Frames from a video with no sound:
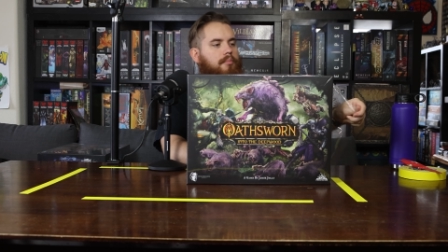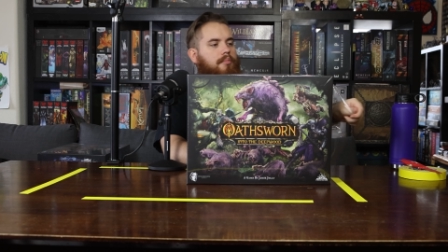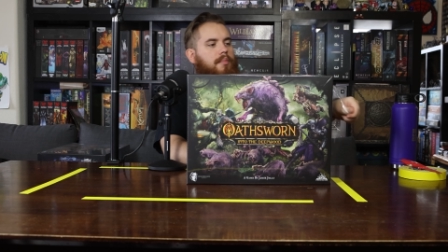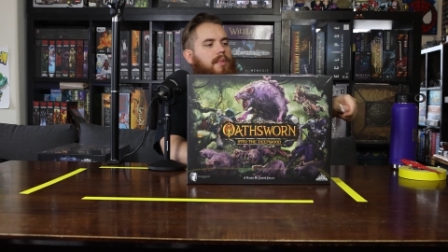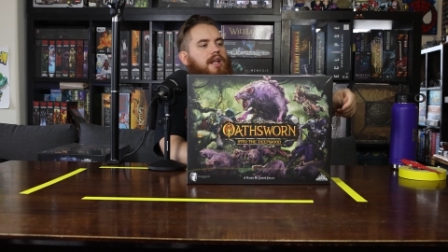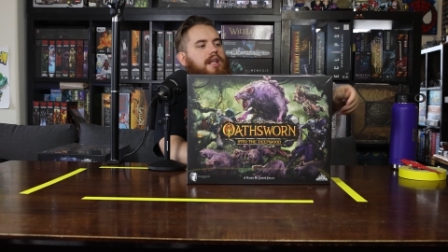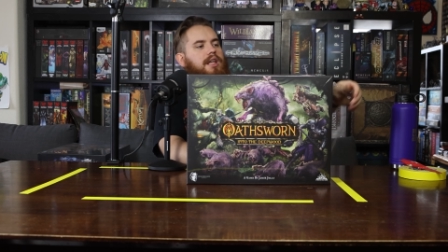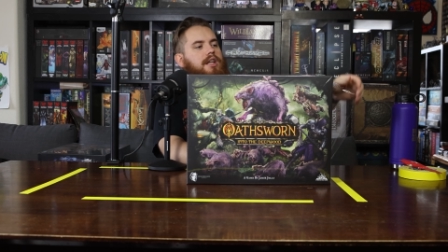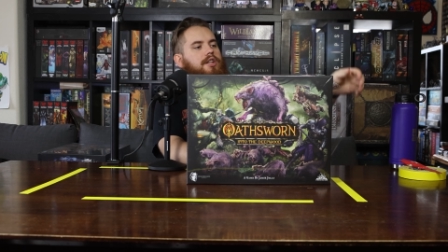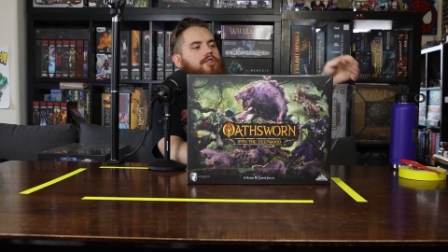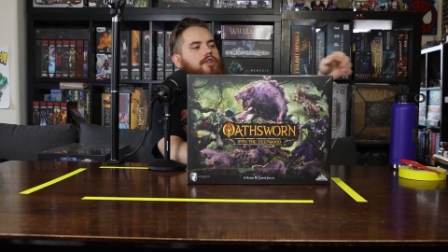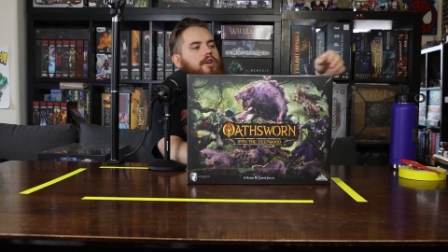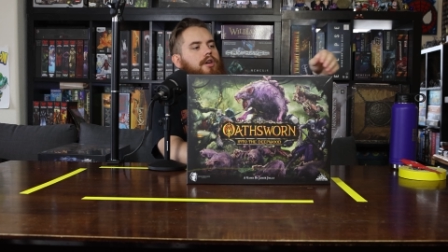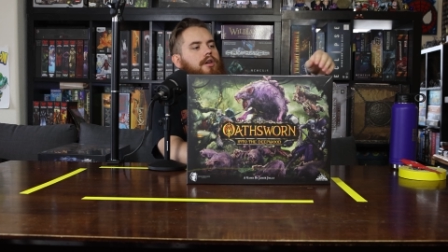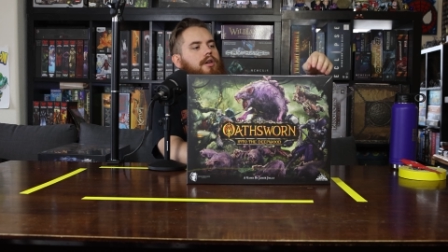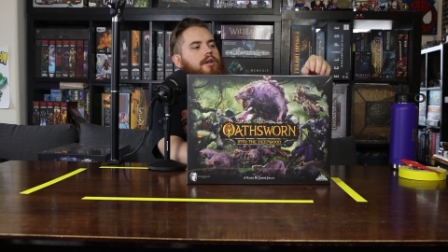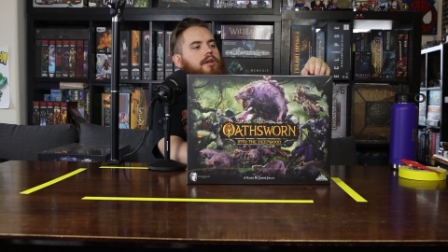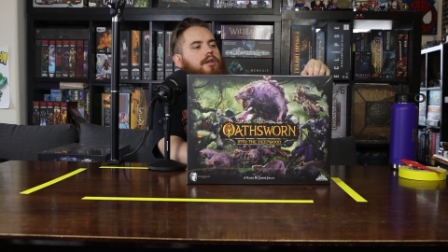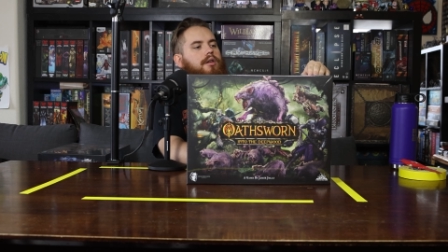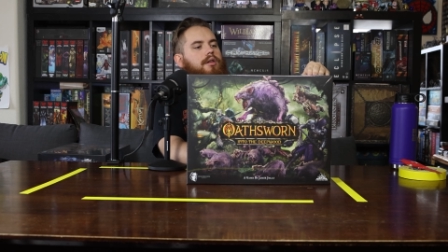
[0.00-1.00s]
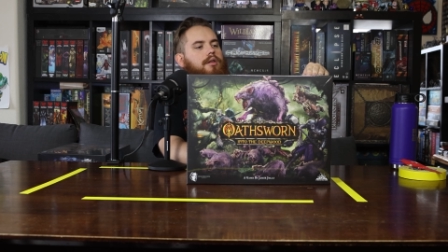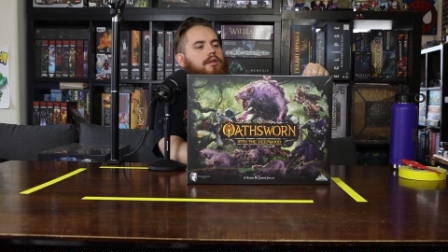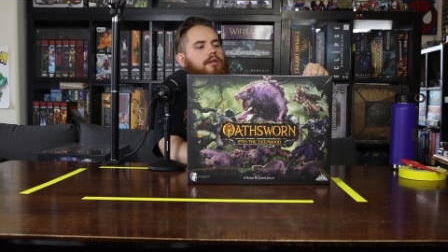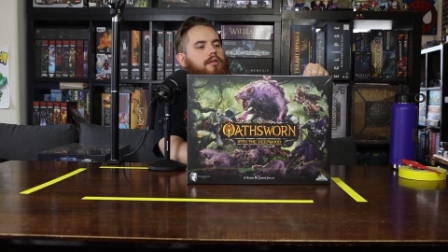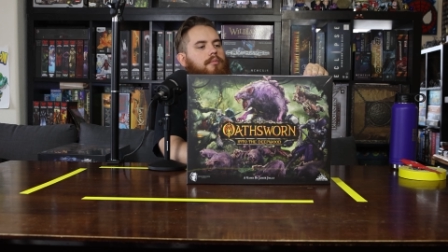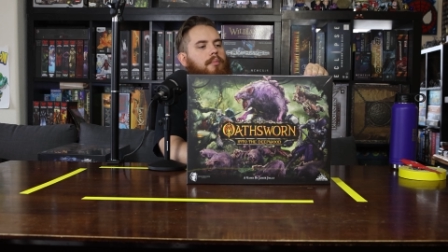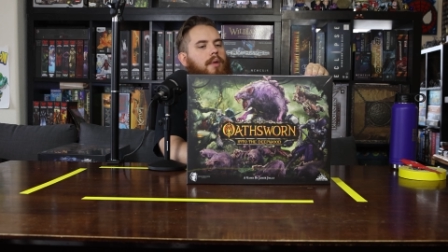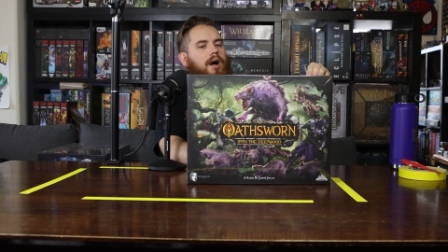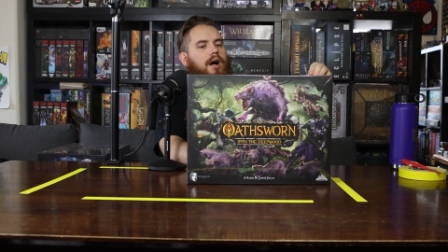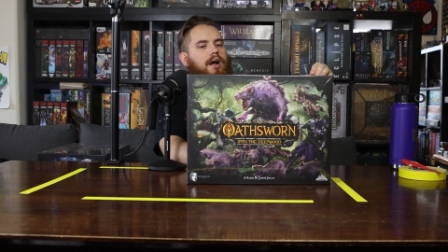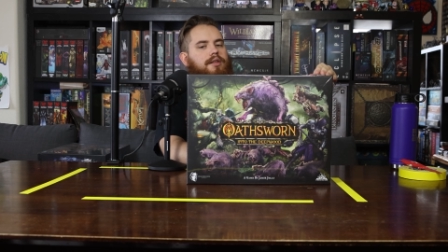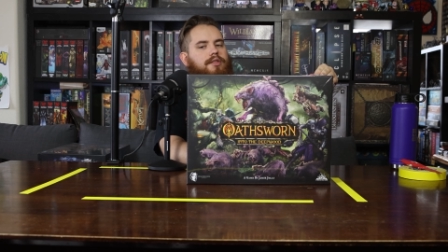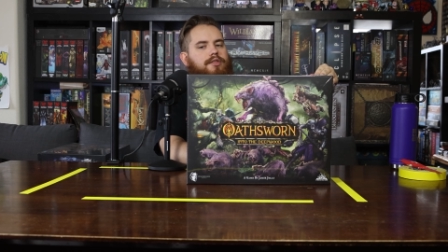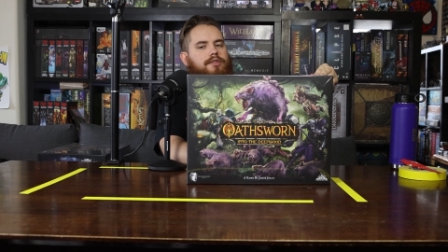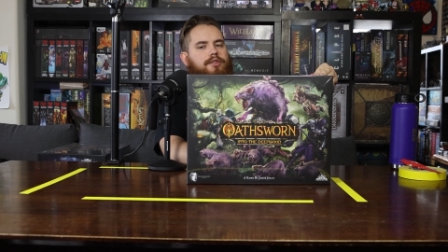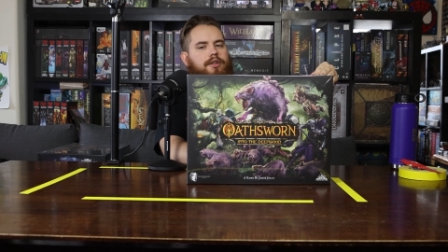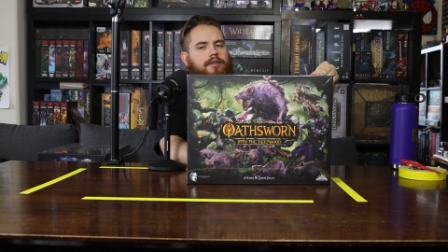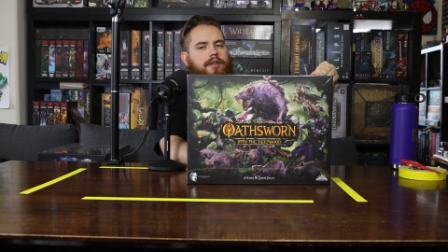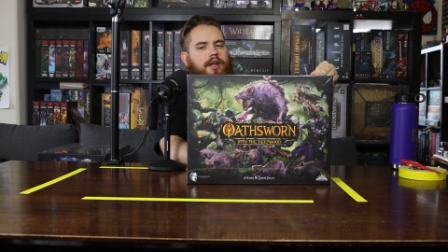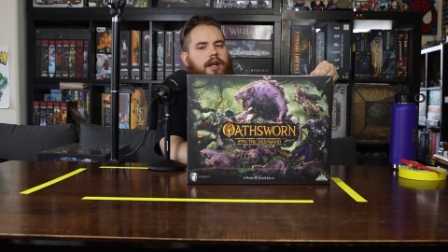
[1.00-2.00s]
miniature
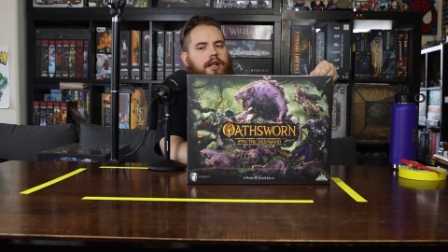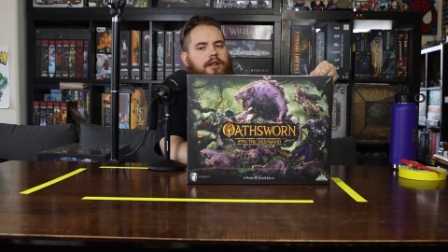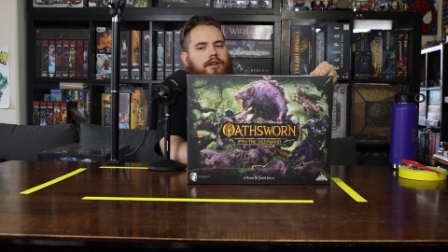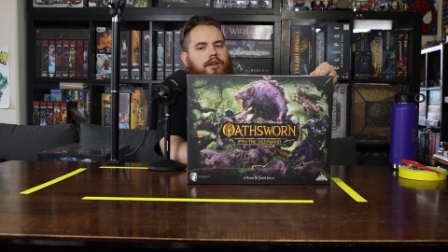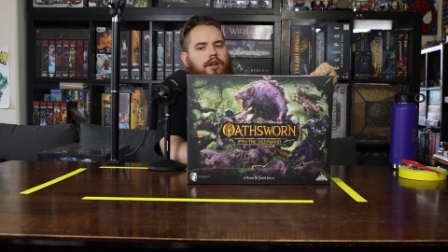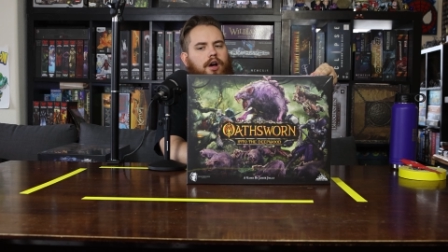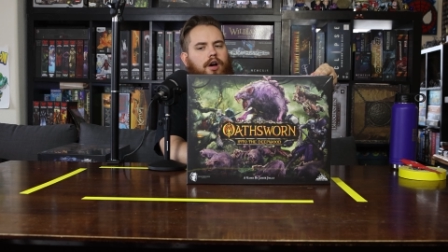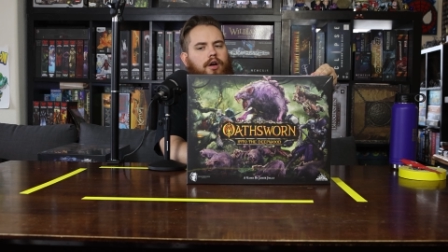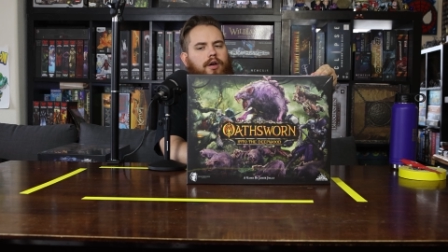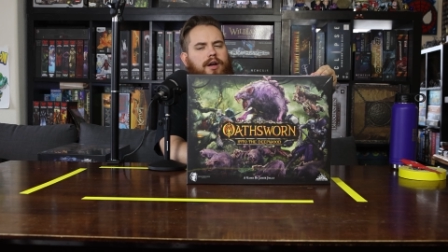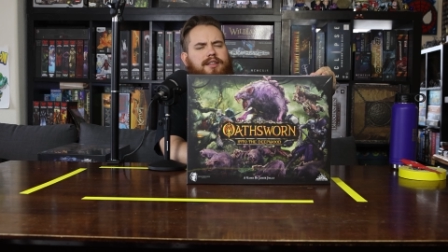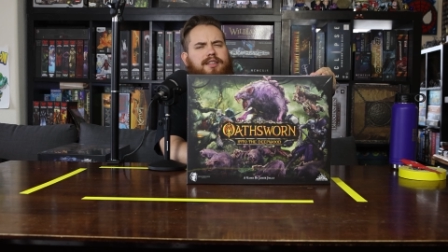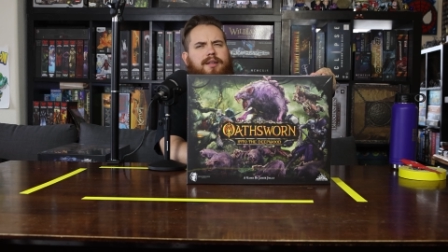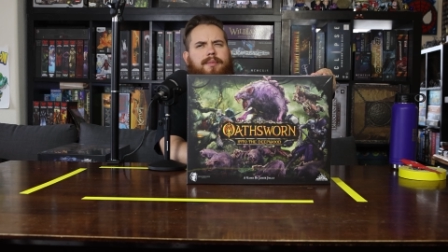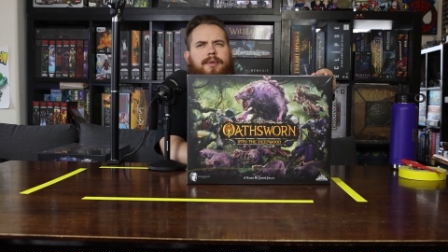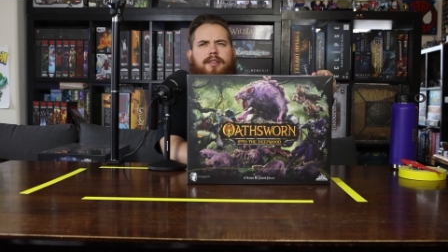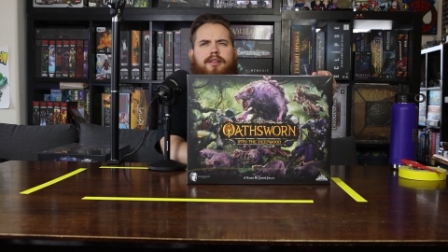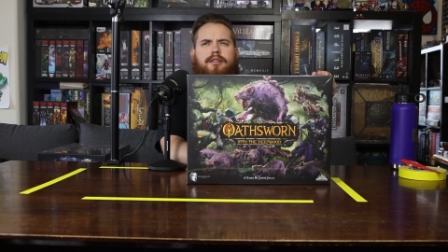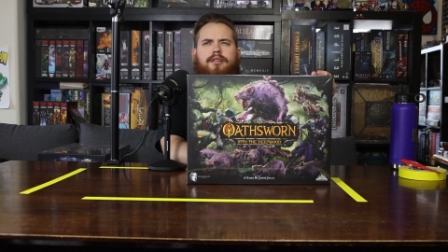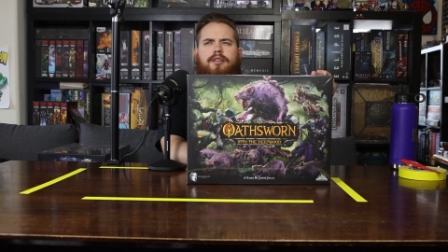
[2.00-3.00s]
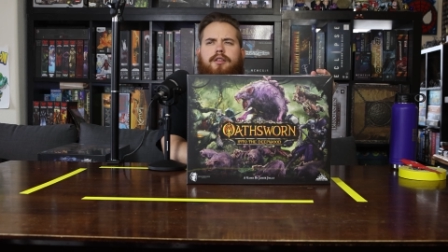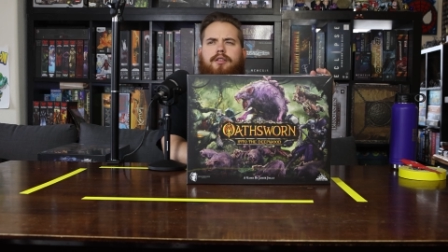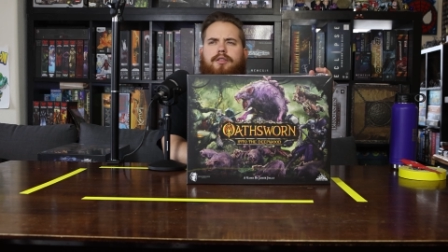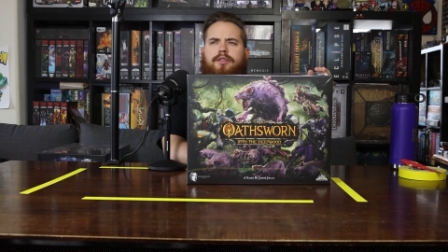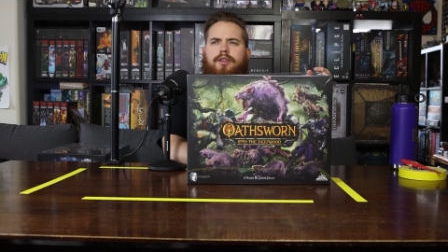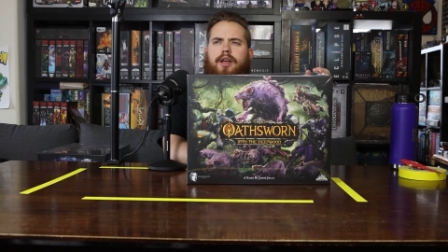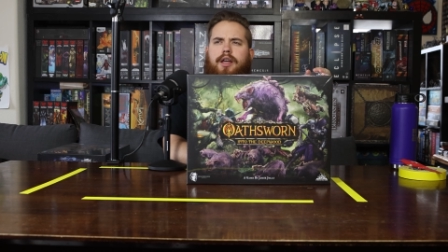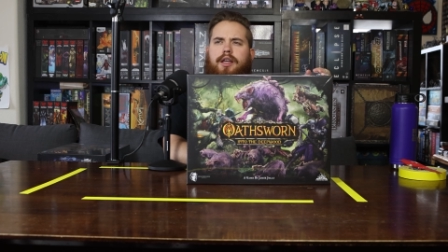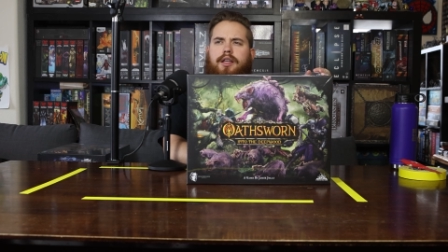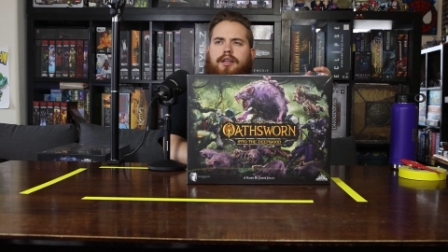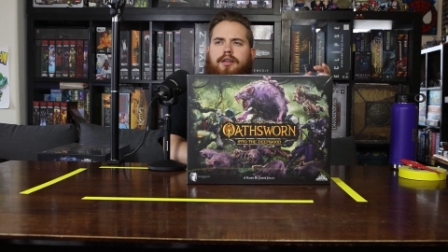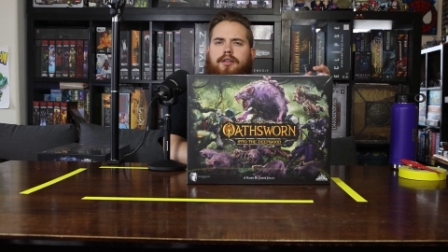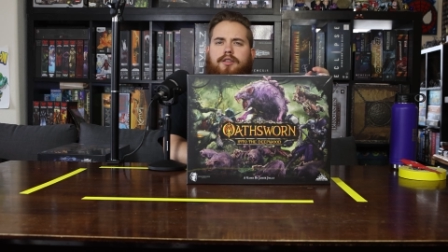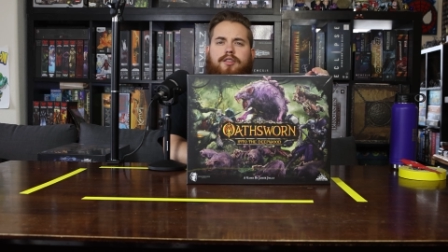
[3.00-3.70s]
monster that I know, except I think there's like,